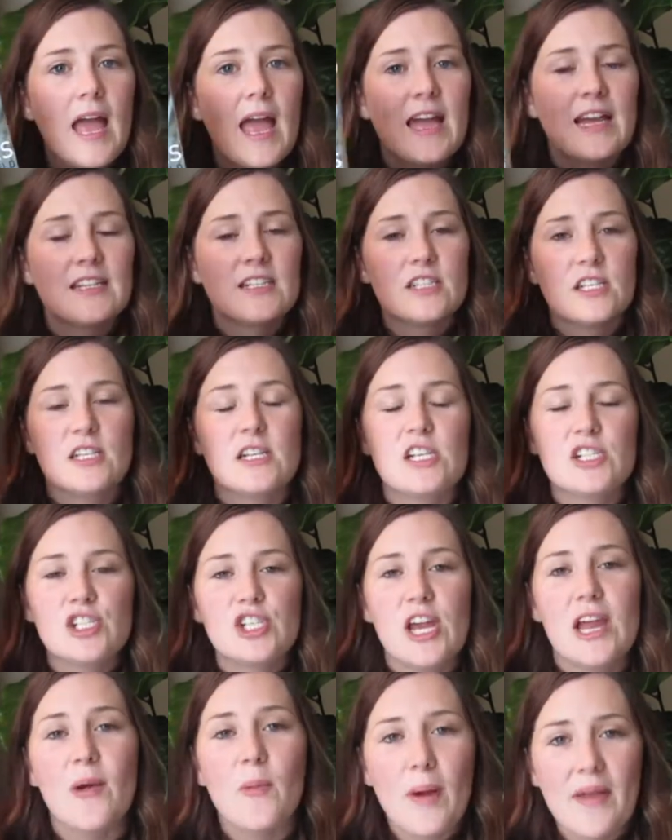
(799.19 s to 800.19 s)
And
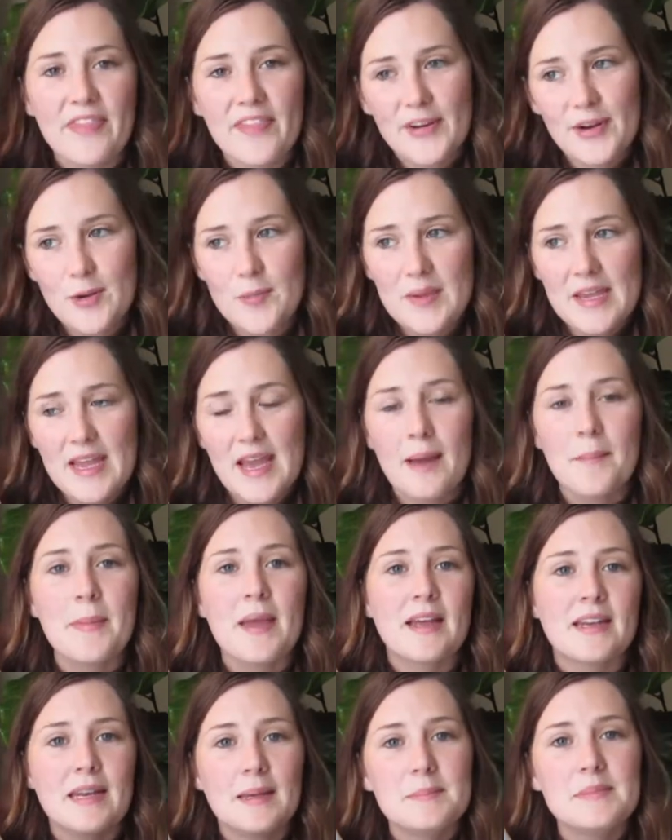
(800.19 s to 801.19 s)
Shay went there to meet a
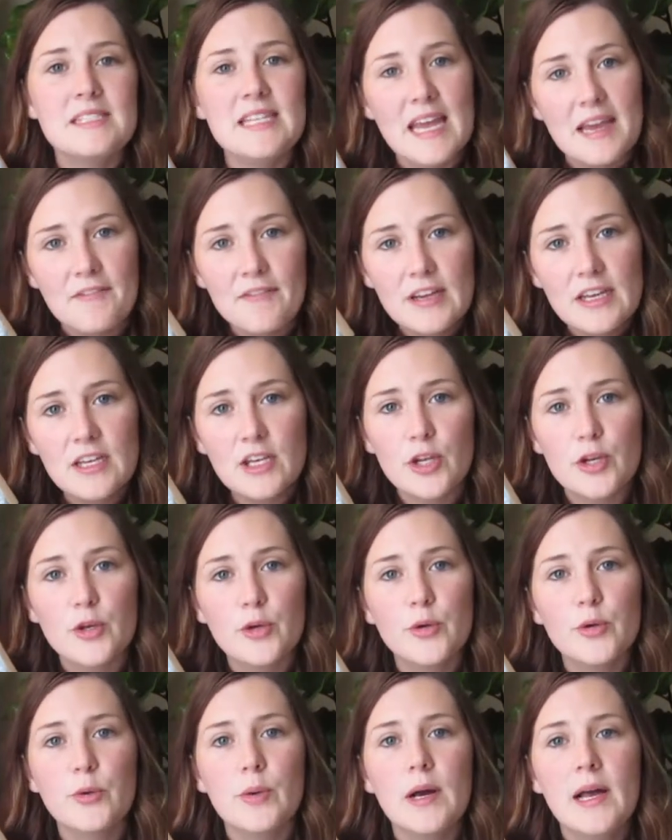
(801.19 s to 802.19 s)
man named David,
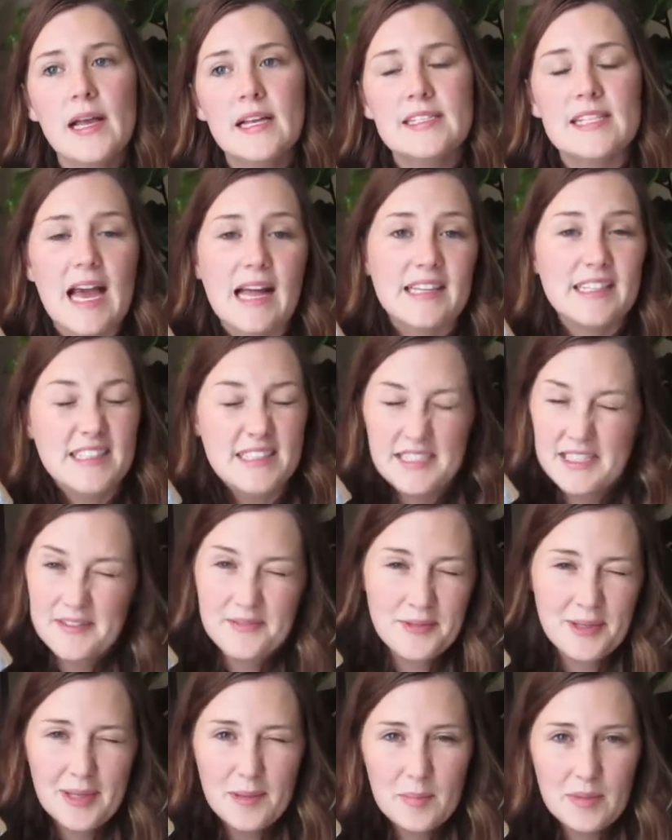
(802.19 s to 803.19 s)
who Tally
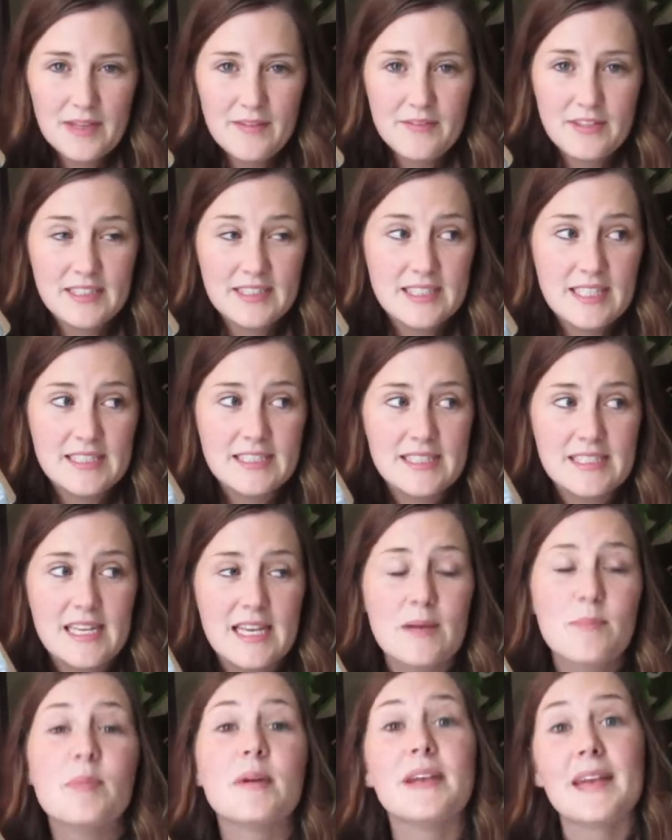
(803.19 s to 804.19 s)
didn't really believe
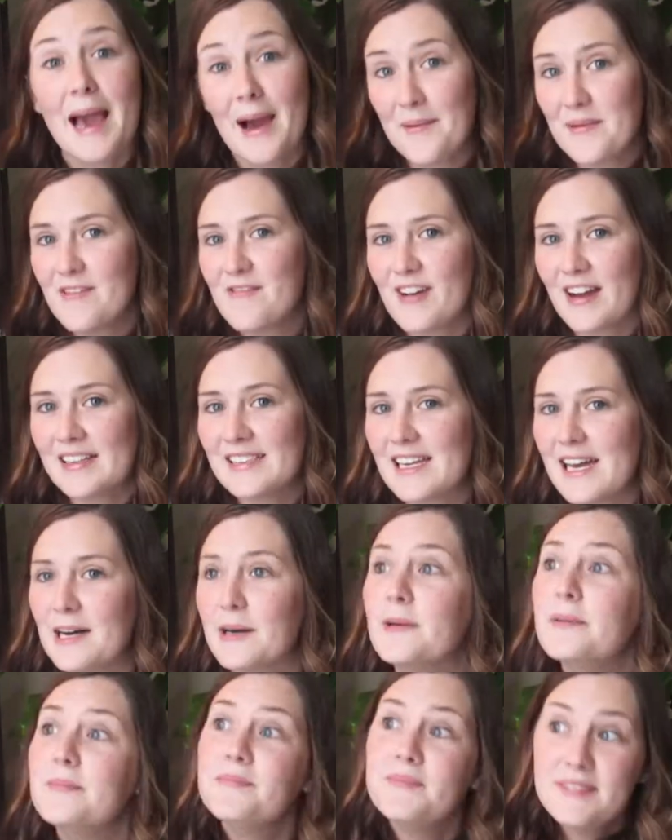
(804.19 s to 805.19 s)
existed, but now we find
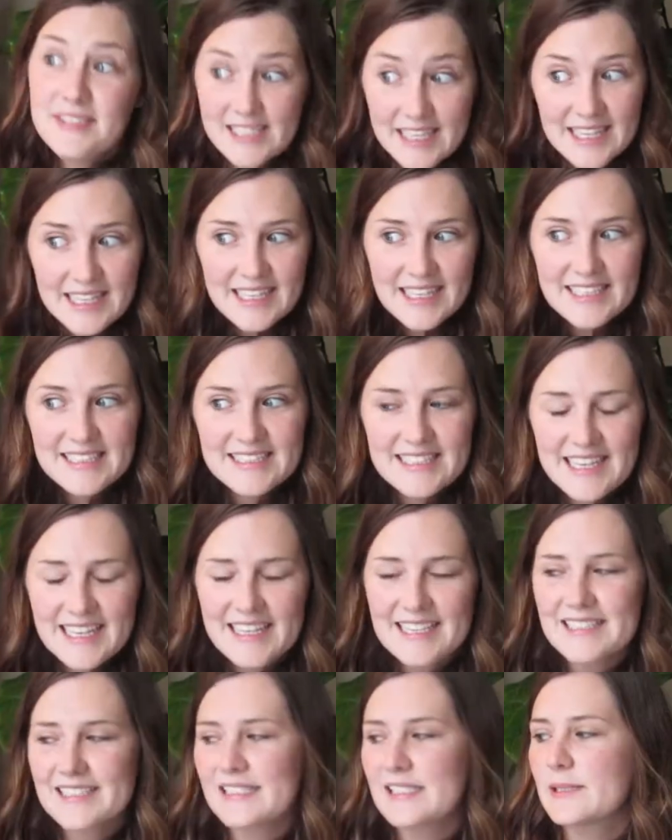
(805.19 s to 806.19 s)
out did
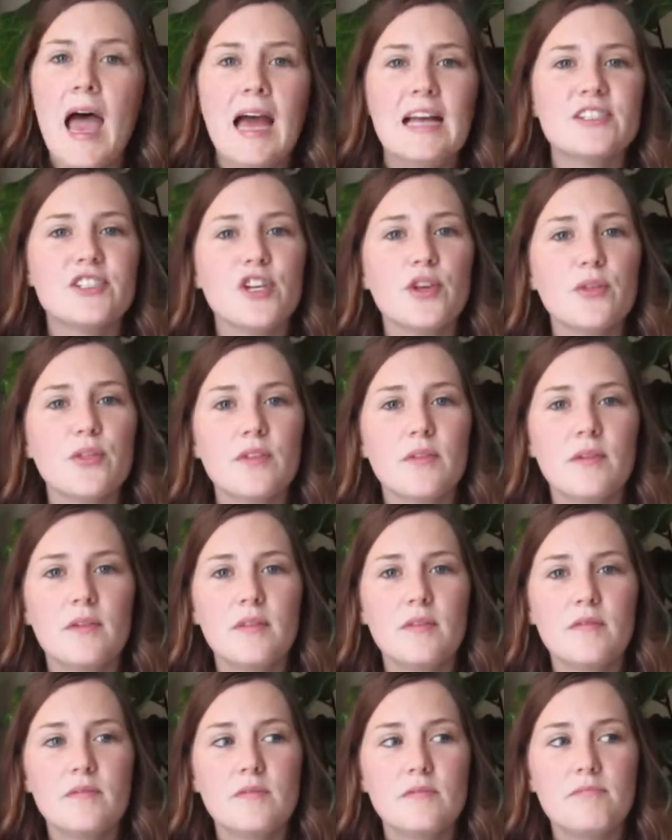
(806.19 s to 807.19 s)
exist. And so the
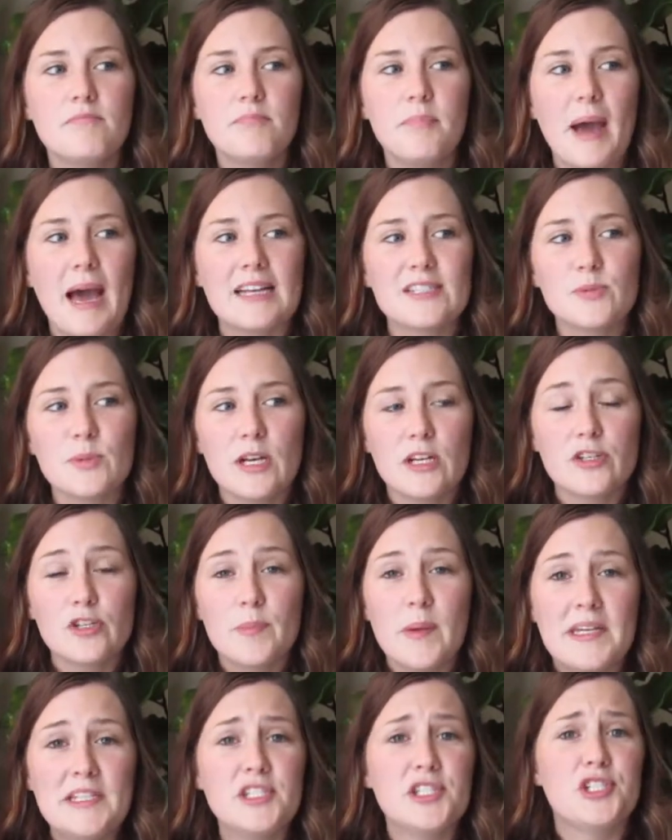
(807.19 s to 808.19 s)
past 100
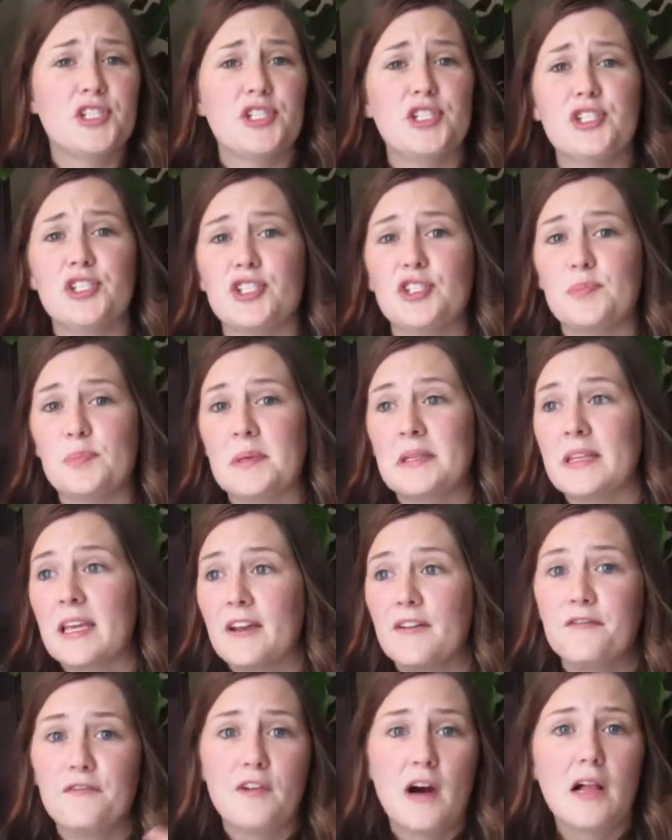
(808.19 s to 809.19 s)
pages, she's just been
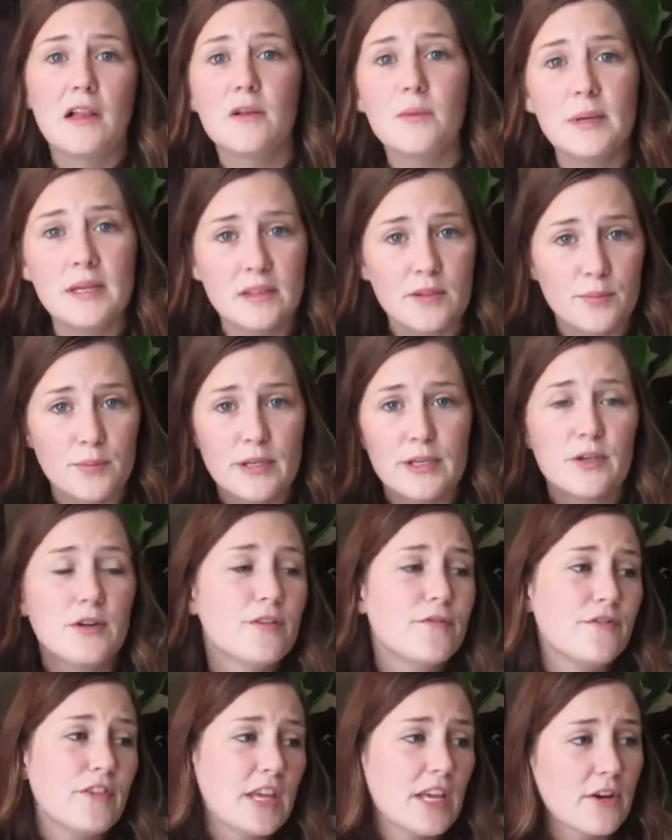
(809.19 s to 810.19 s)
like following the riddle,
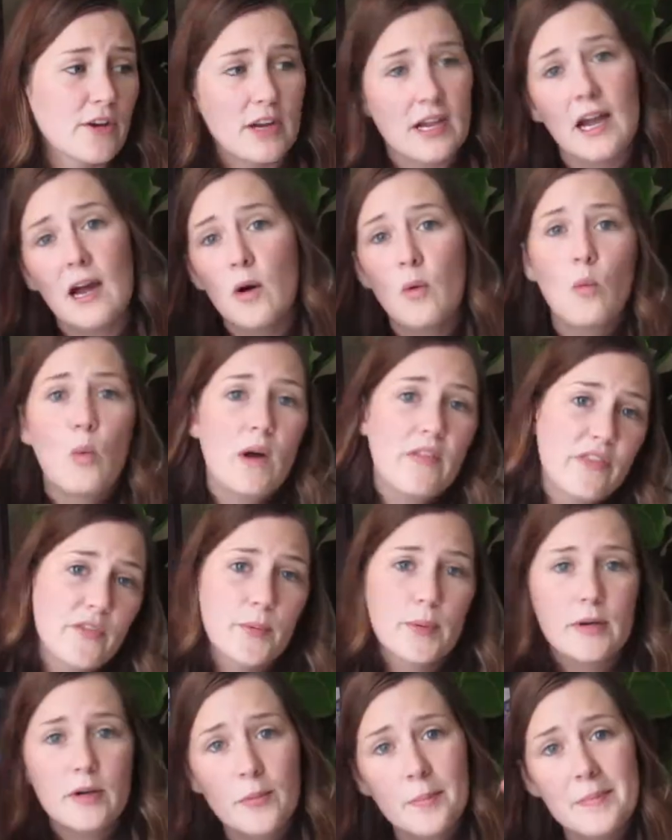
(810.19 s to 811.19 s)
figuring out what the
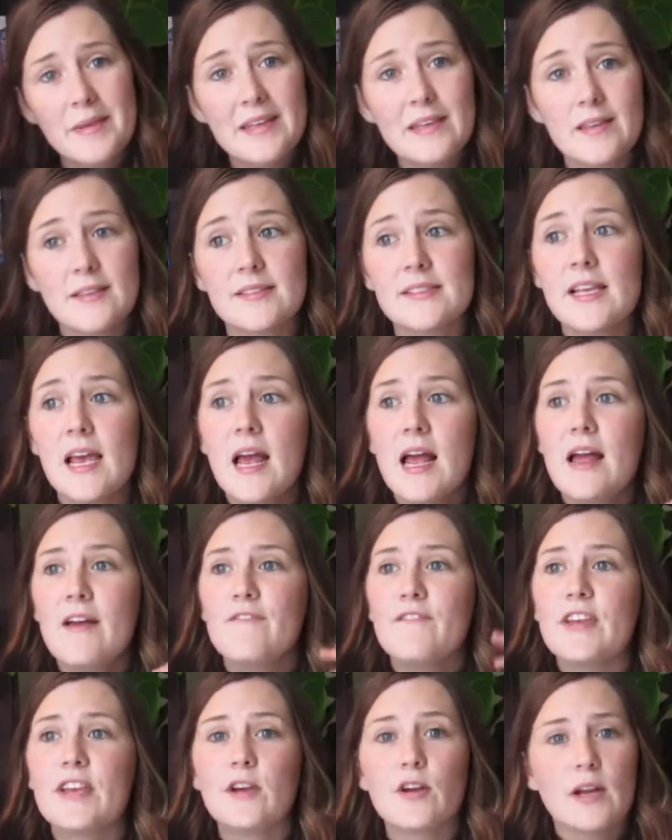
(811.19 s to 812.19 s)
riddle means,
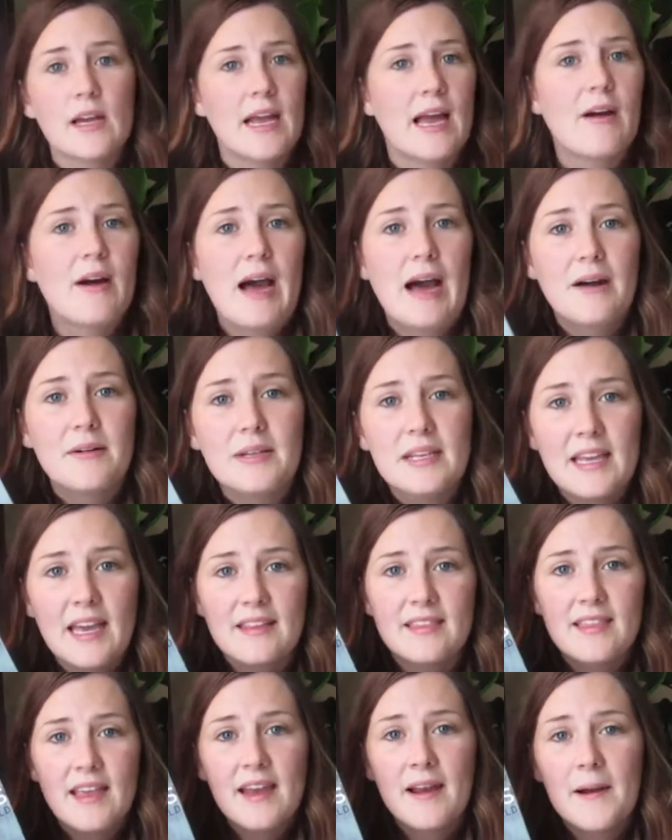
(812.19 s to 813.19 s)
figuring out how to
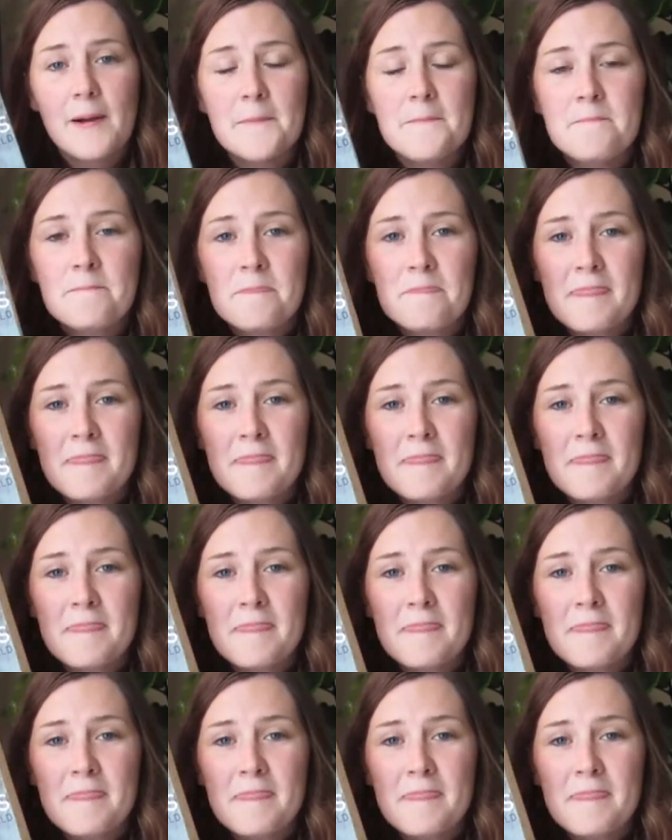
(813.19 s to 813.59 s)
get there.